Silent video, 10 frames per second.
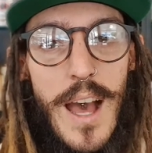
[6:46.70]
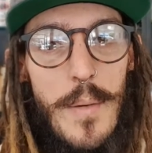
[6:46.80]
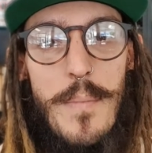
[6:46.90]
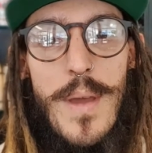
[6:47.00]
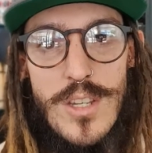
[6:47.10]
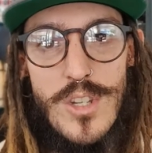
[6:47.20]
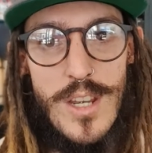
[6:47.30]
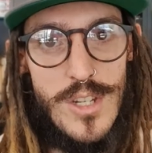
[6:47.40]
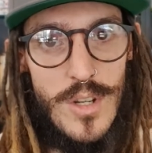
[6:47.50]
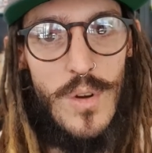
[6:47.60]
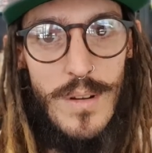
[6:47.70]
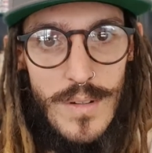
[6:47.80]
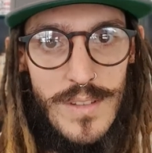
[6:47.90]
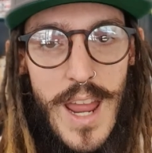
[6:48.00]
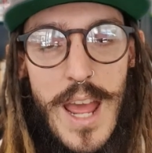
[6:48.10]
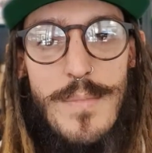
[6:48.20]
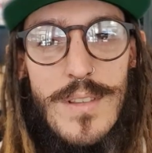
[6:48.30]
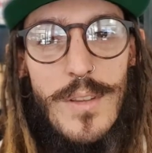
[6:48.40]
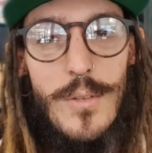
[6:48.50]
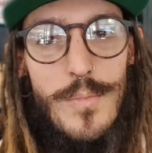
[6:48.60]
It makes changing coils an
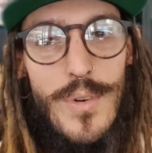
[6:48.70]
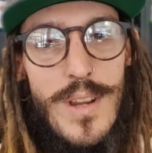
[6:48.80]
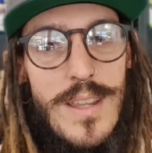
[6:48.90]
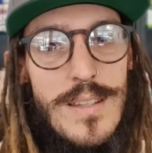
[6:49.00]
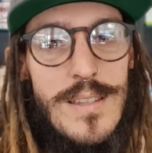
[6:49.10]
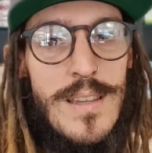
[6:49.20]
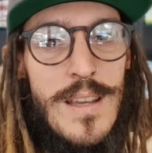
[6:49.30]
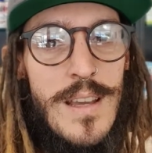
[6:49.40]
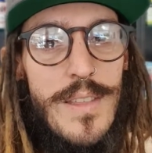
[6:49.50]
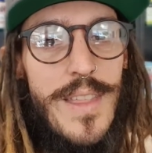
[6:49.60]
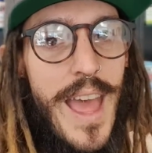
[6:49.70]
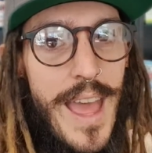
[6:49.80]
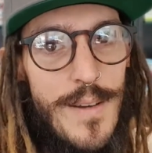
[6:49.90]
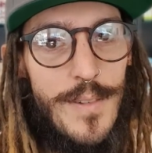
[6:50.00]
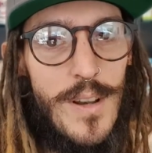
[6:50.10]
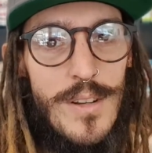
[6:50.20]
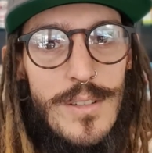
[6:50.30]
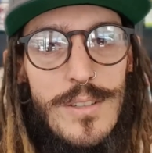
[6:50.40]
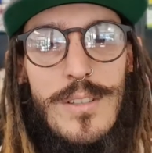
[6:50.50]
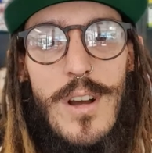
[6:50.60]
absolute breeze. The
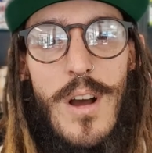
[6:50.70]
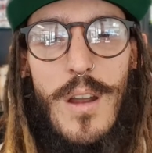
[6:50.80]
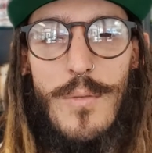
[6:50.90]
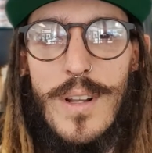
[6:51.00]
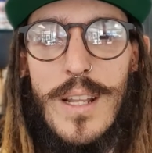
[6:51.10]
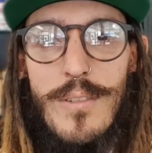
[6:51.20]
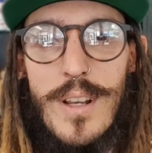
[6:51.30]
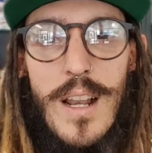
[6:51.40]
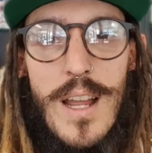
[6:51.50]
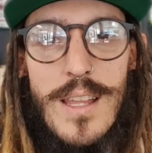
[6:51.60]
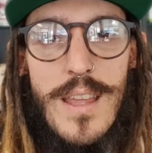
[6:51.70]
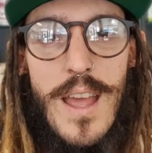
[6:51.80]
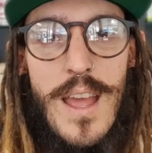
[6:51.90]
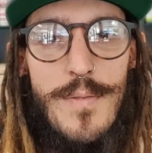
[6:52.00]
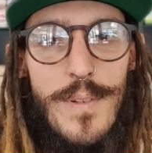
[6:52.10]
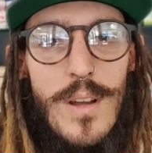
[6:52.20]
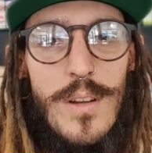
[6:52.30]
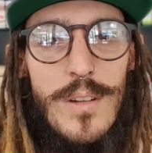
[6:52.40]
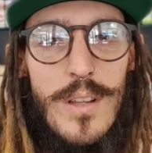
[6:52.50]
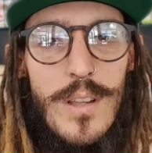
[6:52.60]
airflow, I really like the
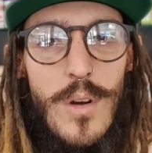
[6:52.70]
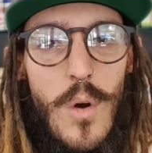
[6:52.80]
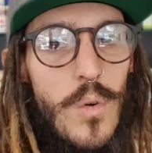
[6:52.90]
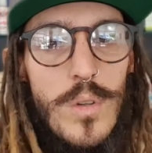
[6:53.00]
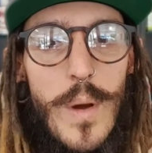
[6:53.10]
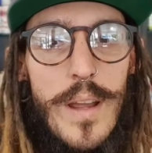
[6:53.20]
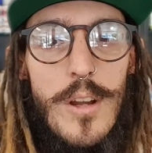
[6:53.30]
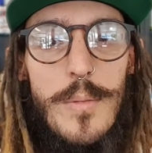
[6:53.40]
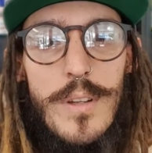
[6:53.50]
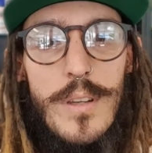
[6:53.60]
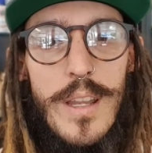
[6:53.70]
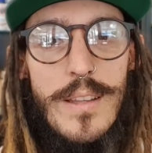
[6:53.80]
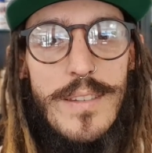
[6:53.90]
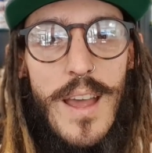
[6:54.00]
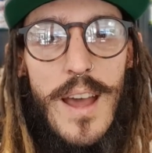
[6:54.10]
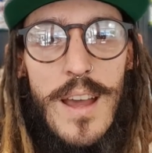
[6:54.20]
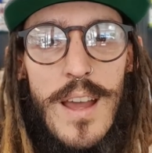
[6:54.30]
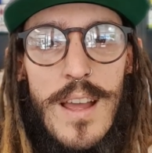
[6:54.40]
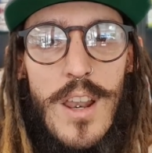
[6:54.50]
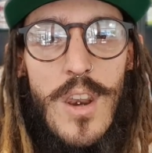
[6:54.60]
airflow all the way open. It's
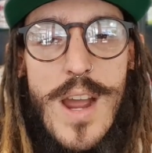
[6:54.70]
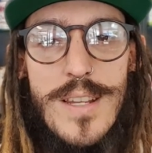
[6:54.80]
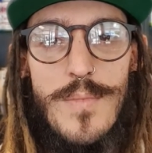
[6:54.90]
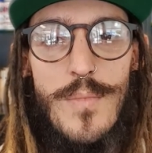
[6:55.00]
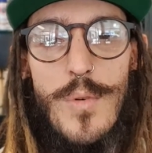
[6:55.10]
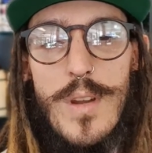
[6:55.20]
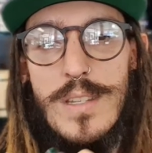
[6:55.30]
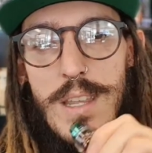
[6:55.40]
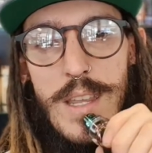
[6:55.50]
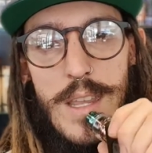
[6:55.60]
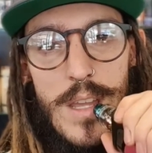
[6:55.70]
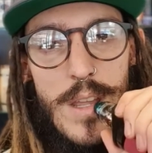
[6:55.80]
nice and breezy.